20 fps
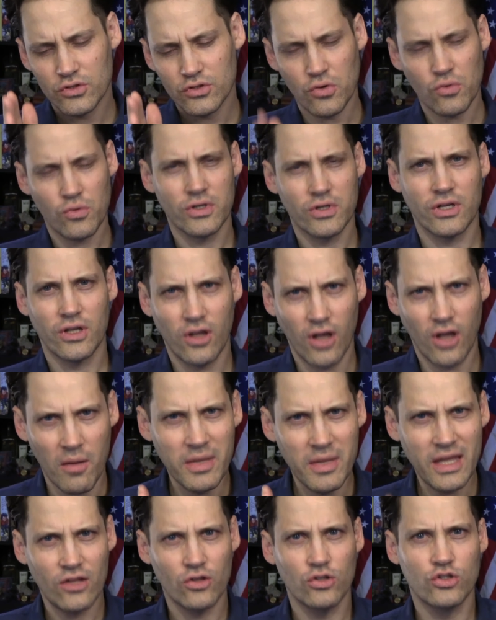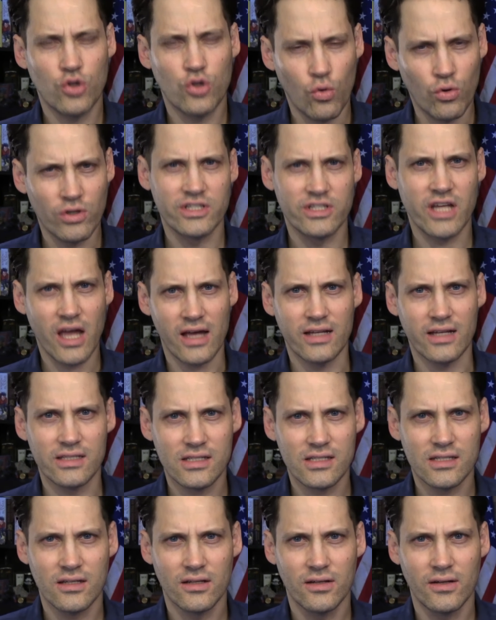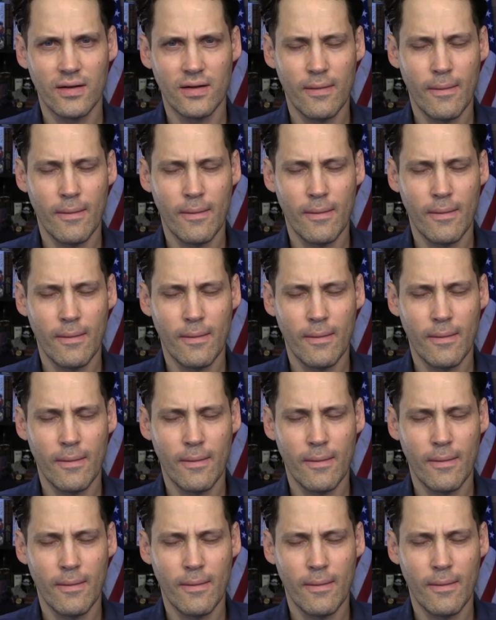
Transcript: toward coming towards us.